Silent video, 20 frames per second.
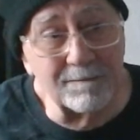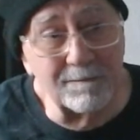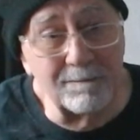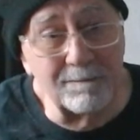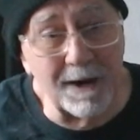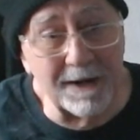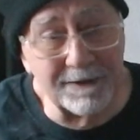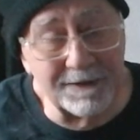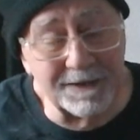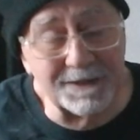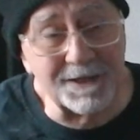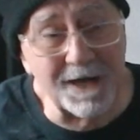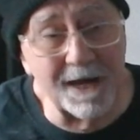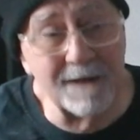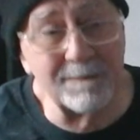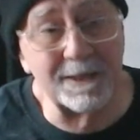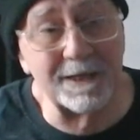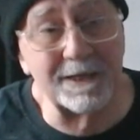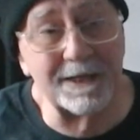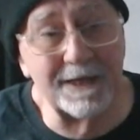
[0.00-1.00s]
By the
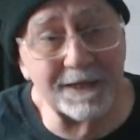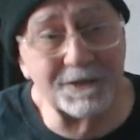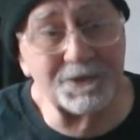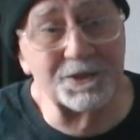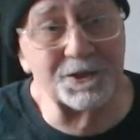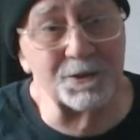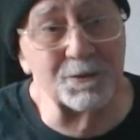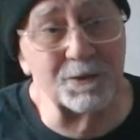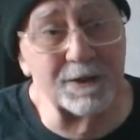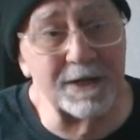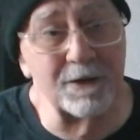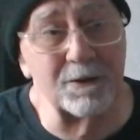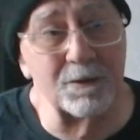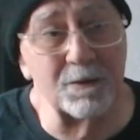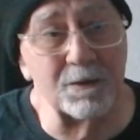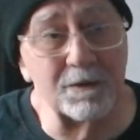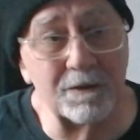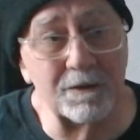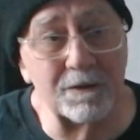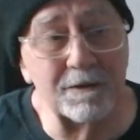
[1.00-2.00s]
time he gets you
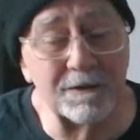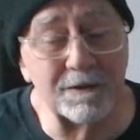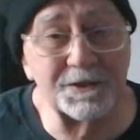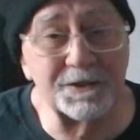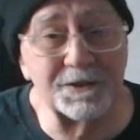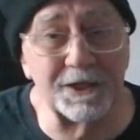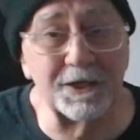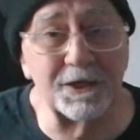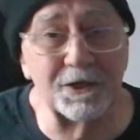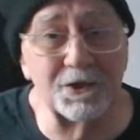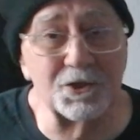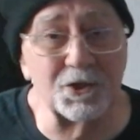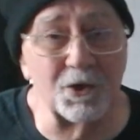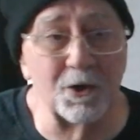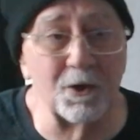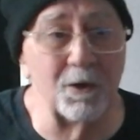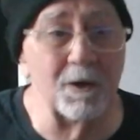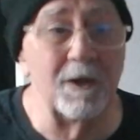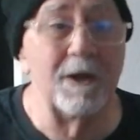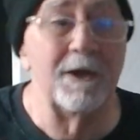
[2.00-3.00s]
to stick
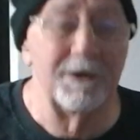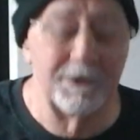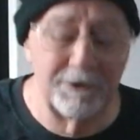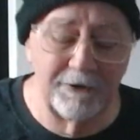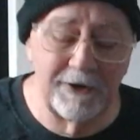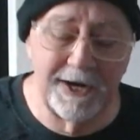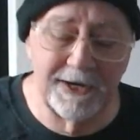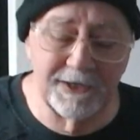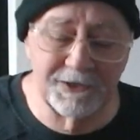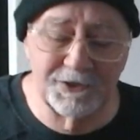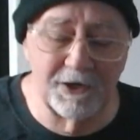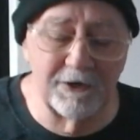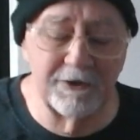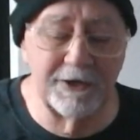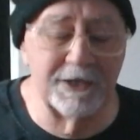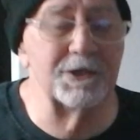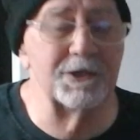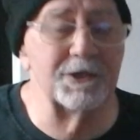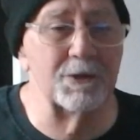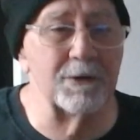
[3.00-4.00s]
control, your hand's
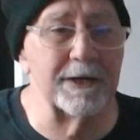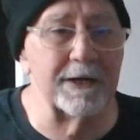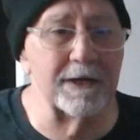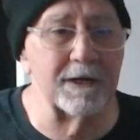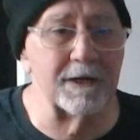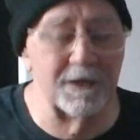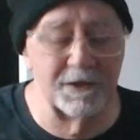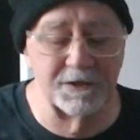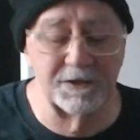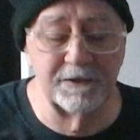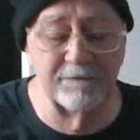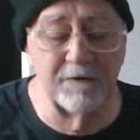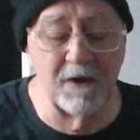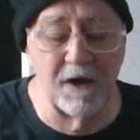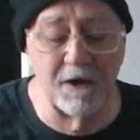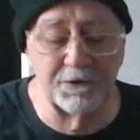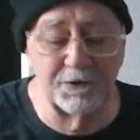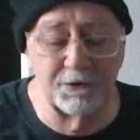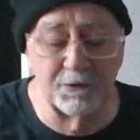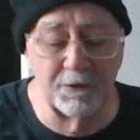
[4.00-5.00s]
already doing it because you've
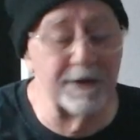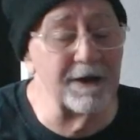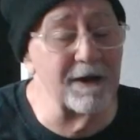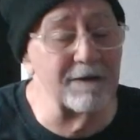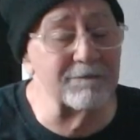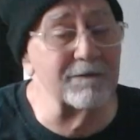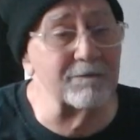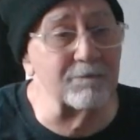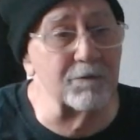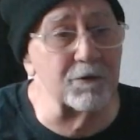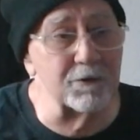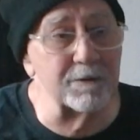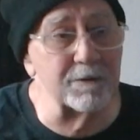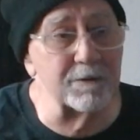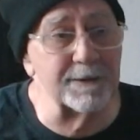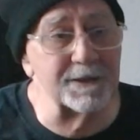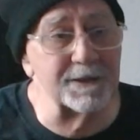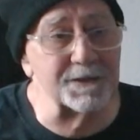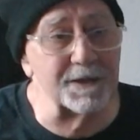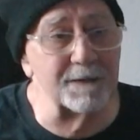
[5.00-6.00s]
gone through enough
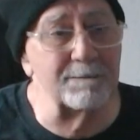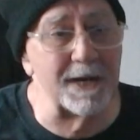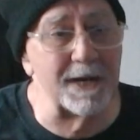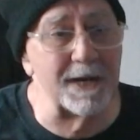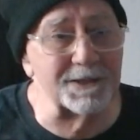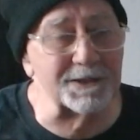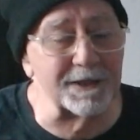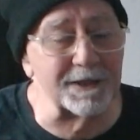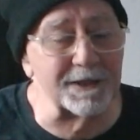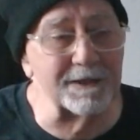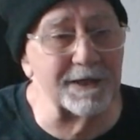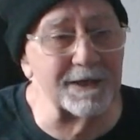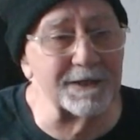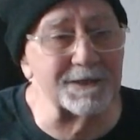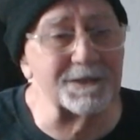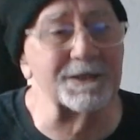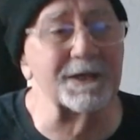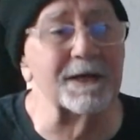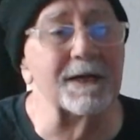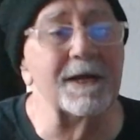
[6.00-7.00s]
rudiments and basic
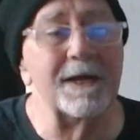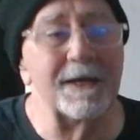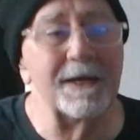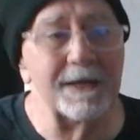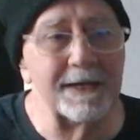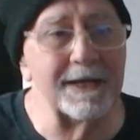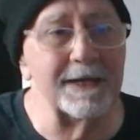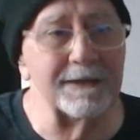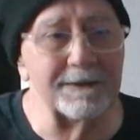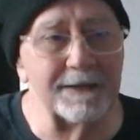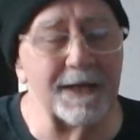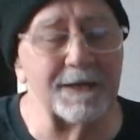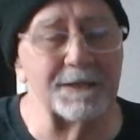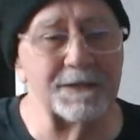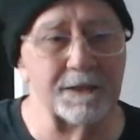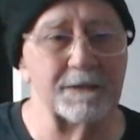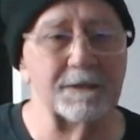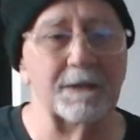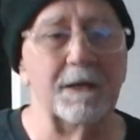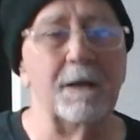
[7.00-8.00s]
things to get that
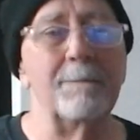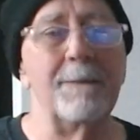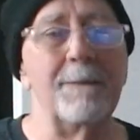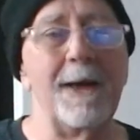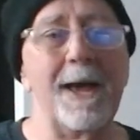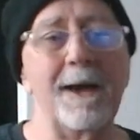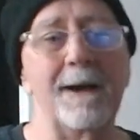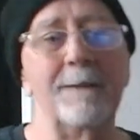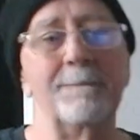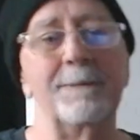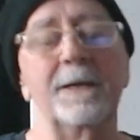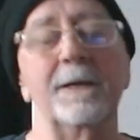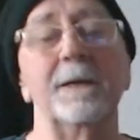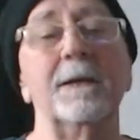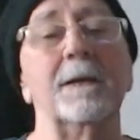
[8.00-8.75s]
ta-tlum happening.